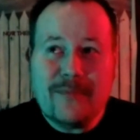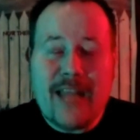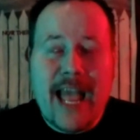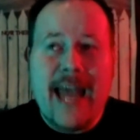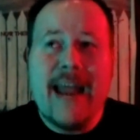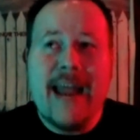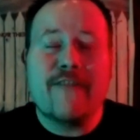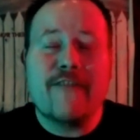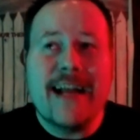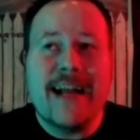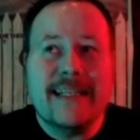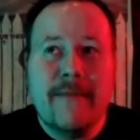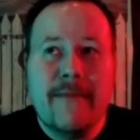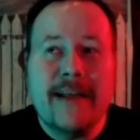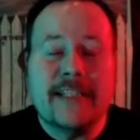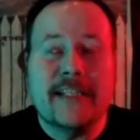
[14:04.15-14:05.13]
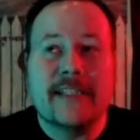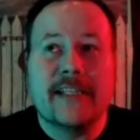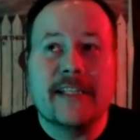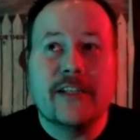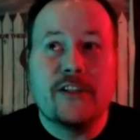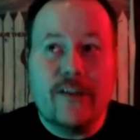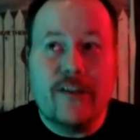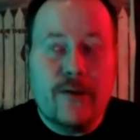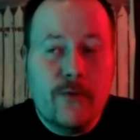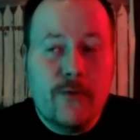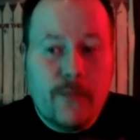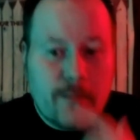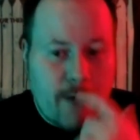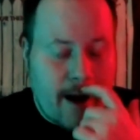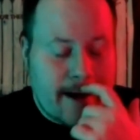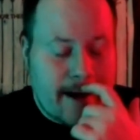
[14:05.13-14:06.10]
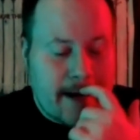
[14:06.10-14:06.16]
and I forgot to mention this because you
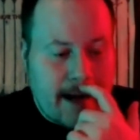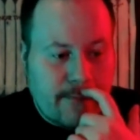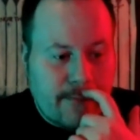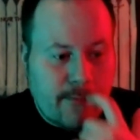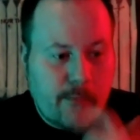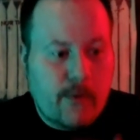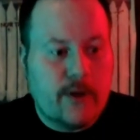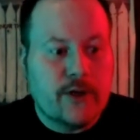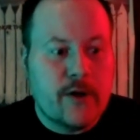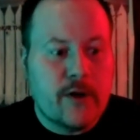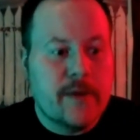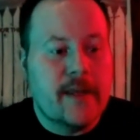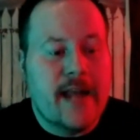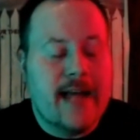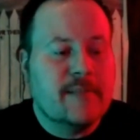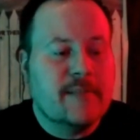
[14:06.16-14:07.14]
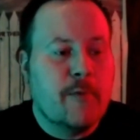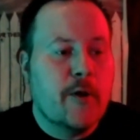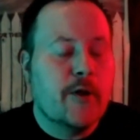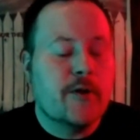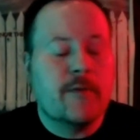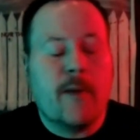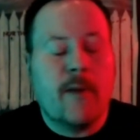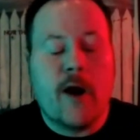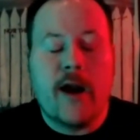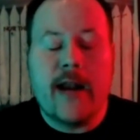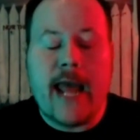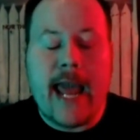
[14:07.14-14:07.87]
brought it up during the non-spoiler part,